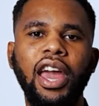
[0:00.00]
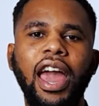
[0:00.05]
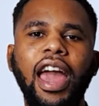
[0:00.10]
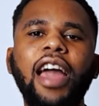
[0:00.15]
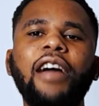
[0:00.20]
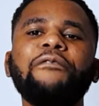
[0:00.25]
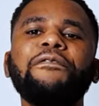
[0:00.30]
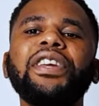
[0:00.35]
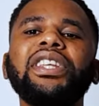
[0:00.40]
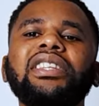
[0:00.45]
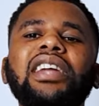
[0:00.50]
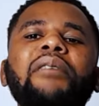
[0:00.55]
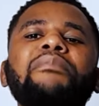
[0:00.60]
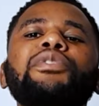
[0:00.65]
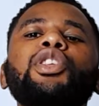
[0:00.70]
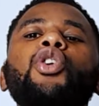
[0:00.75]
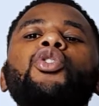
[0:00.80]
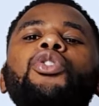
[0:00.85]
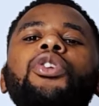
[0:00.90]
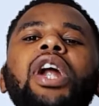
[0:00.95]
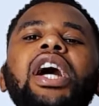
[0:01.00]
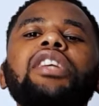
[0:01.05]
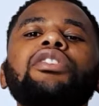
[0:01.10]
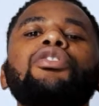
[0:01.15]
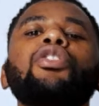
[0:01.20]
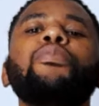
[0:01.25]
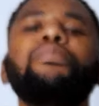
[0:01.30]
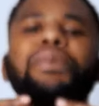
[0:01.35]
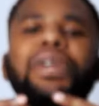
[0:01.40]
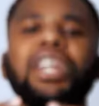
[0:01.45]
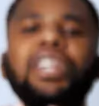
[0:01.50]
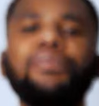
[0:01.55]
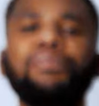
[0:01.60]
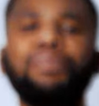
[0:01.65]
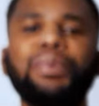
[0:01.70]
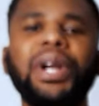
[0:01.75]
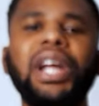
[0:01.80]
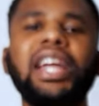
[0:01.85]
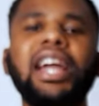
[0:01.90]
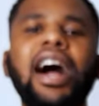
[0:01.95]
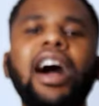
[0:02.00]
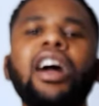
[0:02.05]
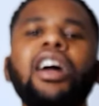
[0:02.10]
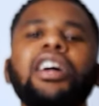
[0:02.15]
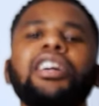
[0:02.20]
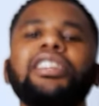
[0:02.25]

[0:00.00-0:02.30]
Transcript: Every time they rise up in prayer,